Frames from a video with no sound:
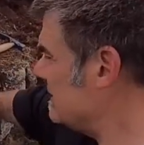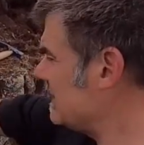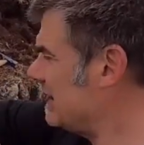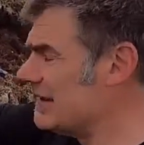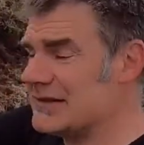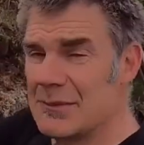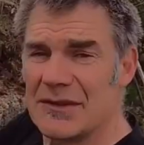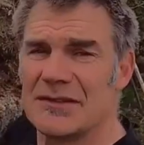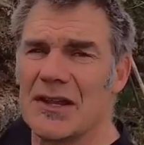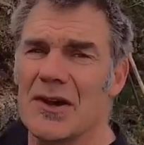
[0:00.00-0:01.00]
taken out some of
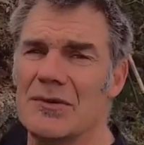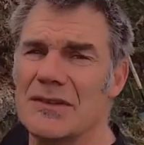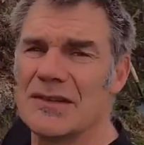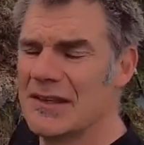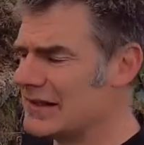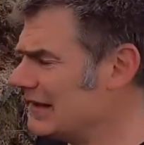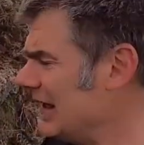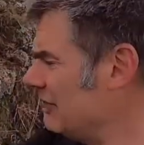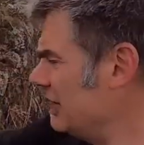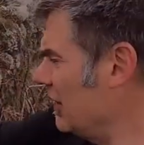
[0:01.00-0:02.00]
the stones,
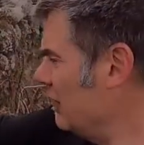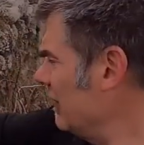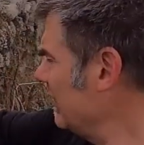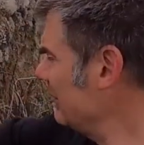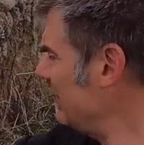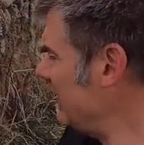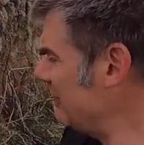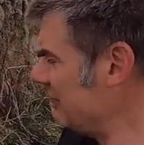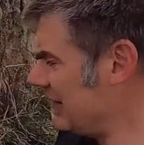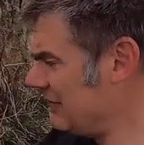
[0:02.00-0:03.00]
levelled it off a little bit,
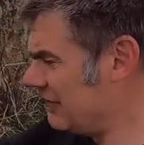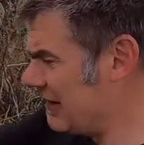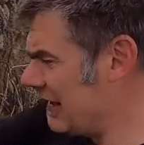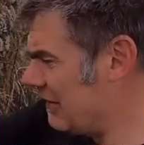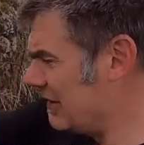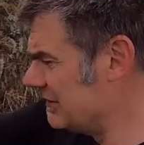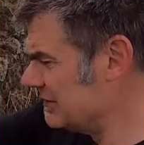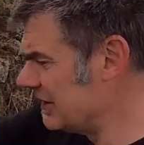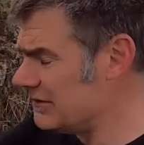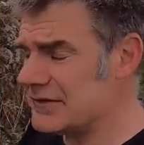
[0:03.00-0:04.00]
ready for our
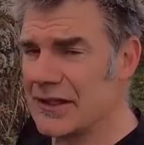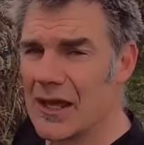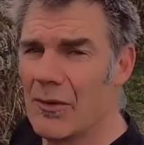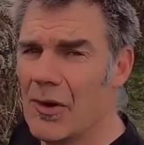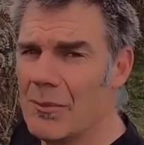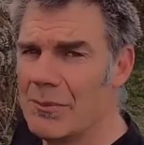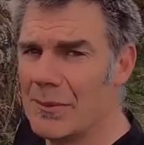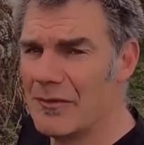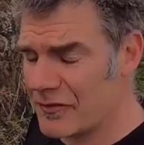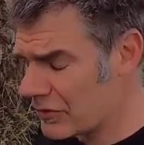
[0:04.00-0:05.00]
stones to go on. But
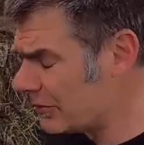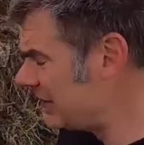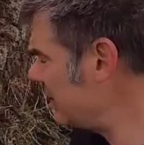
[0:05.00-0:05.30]
before we